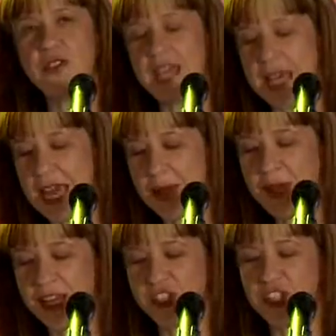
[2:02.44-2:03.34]
the
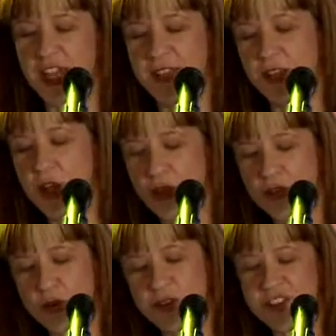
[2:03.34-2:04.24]
image and
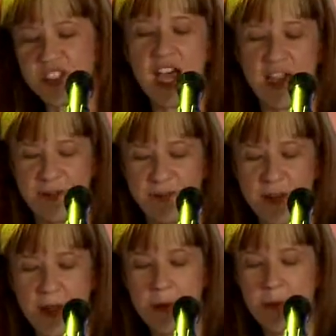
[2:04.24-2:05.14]
through stuff.
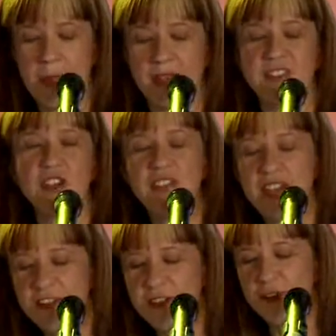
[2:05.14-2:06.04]
So the
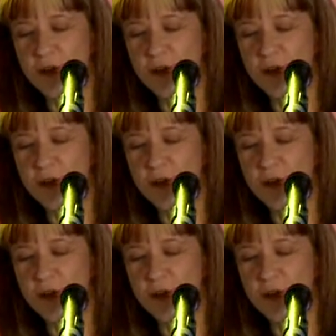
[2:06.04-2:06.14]
love of